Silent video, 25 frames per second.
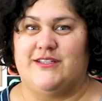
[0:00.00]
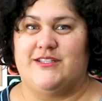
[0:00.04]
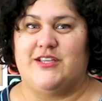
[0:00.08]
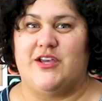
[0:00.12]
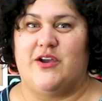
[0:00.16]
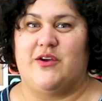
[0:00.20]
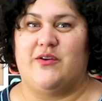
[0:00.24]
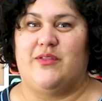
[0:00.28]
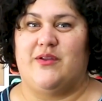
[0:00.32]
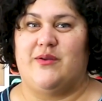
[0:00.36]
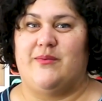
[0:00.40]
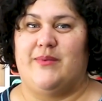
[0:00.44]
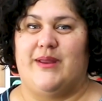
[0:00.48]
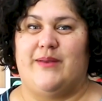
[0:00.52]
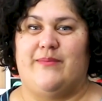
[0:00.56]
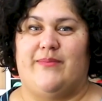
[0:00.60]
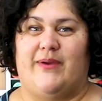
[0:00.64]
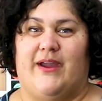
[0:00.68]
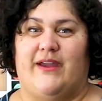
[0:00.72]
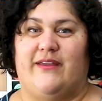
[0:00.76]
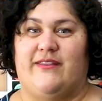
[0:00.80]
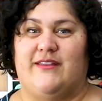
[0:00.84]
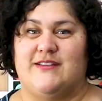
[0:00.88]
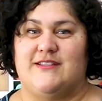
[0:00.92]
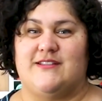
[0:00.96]
So they're made
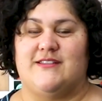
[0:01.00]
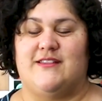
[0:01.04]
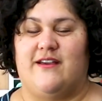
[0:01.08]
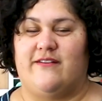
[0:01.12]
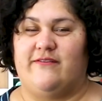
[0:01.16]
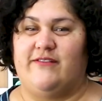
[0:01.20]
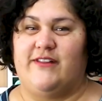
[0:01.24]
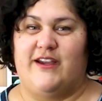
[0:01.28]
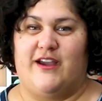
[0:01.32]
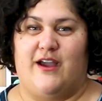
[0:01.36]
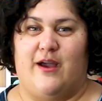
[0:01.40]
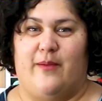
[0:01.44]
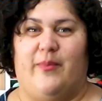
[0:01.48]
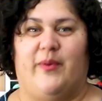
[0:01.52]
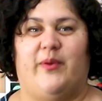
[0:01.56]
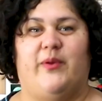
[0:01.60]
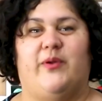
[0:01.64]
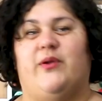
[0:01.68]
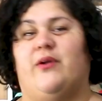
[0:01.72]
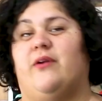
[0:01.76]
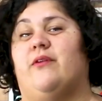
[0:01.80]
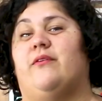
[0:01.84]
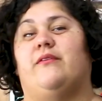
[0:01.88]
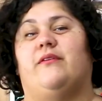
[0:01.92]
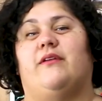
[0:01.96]
by this lovely couple
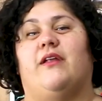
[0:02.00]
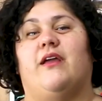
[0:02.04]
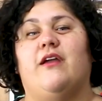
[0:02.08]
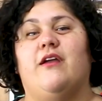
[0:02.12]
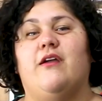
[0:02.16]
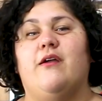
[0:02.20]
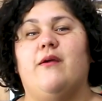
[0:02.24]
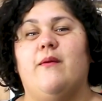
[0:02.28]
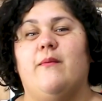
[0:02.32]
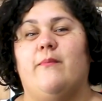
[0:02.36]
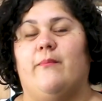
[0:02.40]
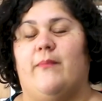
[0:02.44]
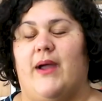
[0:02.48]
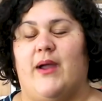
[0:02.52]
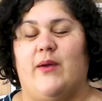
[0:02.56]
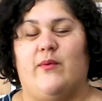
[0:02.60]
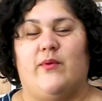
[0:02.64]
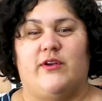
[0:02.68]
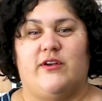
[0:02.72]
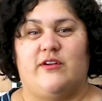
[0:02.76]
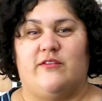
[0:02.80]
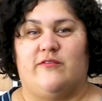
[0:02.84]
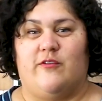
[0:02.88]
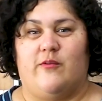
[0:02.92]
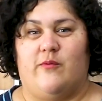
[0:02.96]
who own My
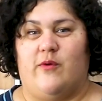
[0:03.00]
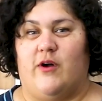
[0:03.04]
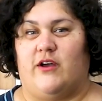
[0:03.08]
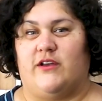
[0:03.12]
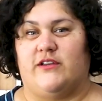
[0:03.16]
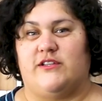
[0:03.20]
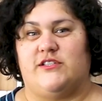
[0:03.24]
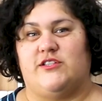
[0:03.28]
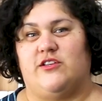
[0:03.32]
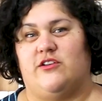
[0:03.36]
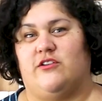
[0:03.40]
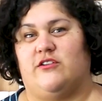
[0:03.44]
Wonderful Walls.